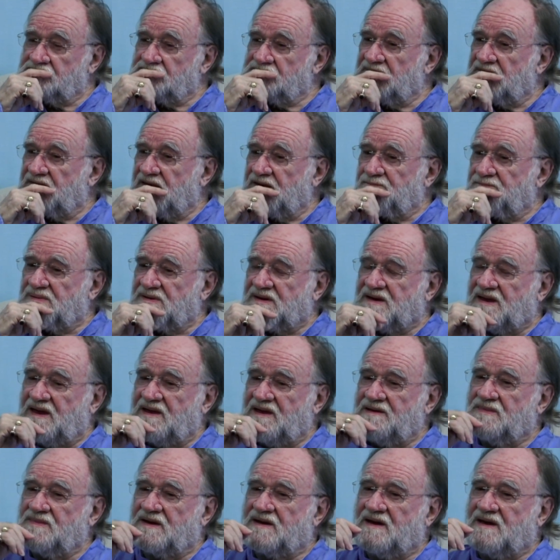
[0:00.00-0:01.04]
It
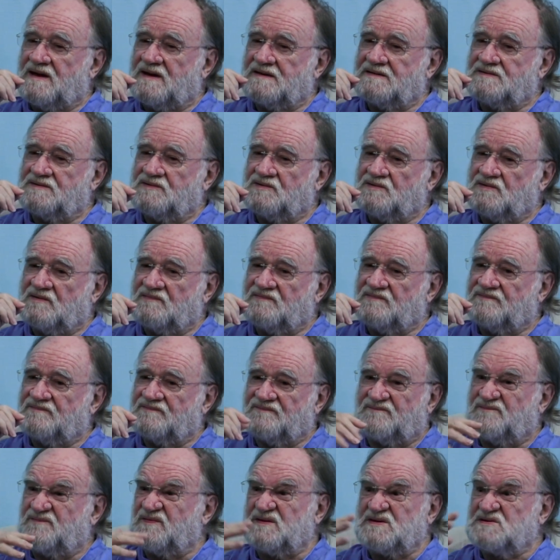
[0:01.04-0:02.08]
became a kind of
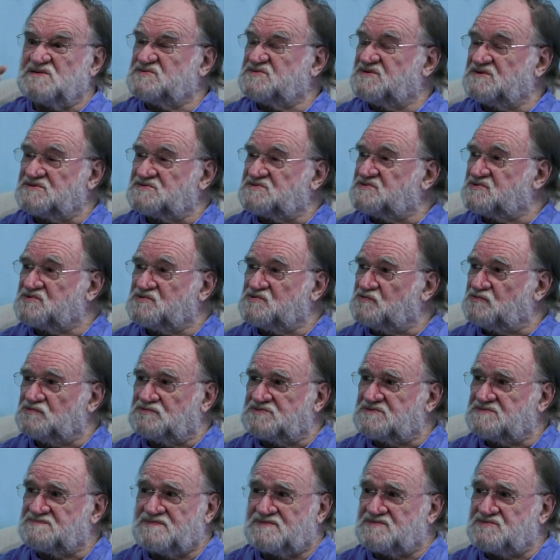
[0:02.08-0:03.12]
finishing school,
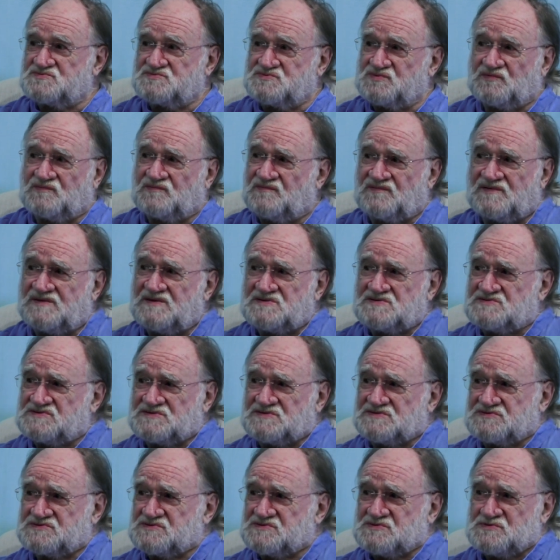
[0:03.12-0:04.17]
spiritual finishing
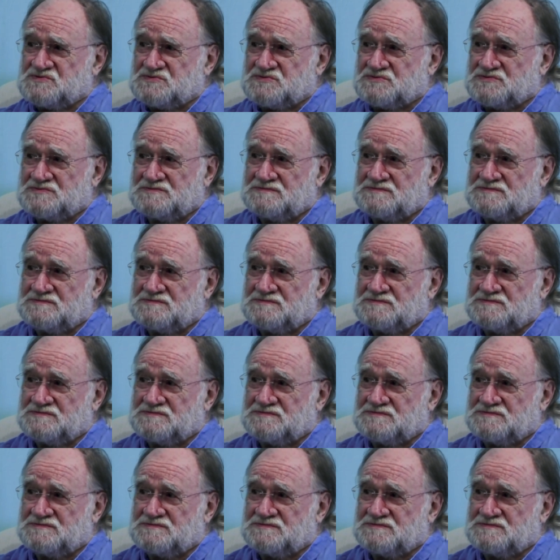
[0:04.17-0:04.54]
school.